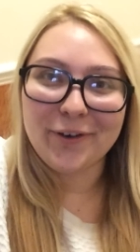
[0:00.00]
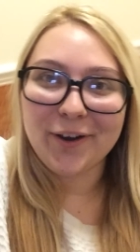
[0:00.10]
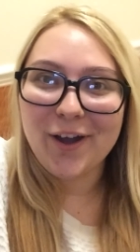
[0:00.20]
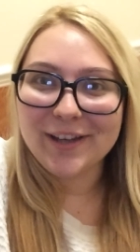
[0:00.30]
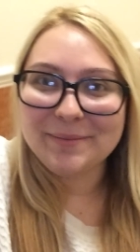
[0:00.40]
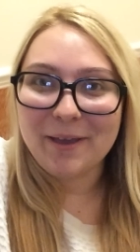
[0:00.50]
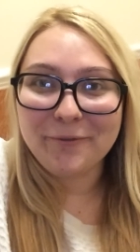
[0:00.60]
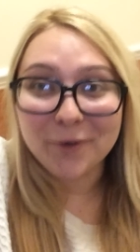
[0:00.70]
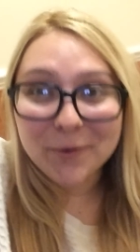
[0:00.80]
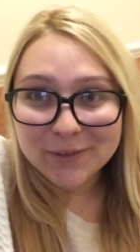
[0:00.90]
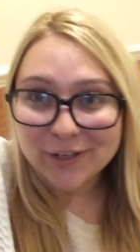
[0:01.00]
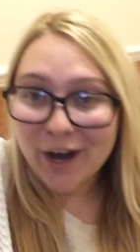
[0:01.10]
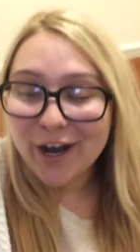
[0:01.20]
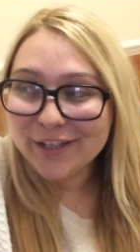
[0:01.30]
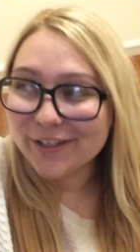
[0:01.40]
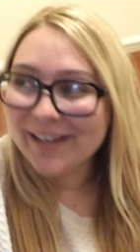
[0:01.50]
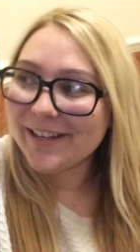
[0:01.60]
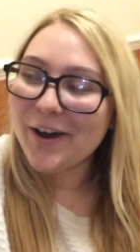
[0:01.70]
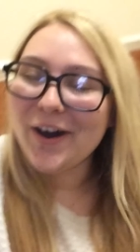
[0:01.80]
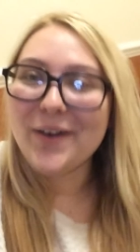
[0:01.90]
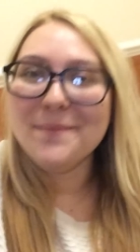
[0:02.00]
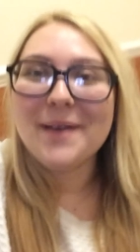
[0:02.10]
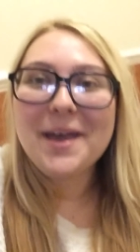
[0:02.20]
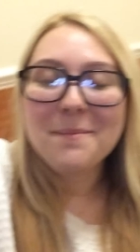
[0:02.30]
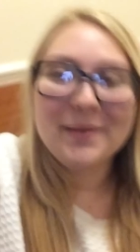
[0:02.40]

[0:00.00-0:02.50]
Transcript: forgot my phone charger at home